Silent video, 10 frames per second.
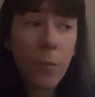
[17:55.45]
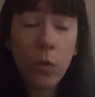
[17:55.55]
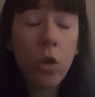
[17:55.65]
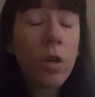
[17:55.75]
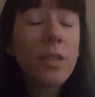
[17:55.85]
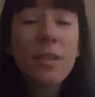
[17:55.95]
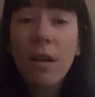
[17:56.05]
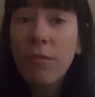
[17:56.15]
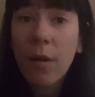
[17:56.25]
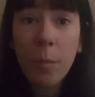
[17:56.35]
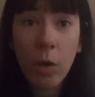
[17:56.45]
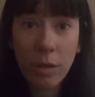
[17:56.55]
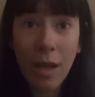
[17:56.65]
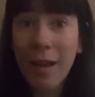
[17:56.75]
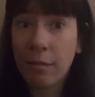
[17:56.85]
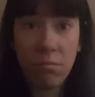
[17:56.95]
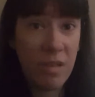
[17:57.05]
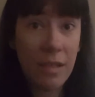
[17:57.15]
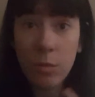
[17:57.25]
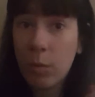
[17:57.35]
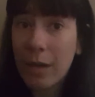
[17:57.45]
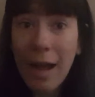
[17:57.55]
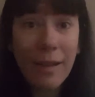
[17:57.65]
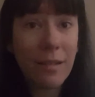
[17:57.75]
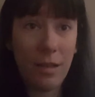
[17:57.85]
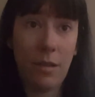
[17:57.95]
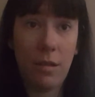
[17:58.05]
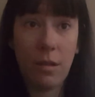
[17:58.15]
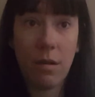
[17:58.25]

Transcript: Look stuff up online. That's what I did.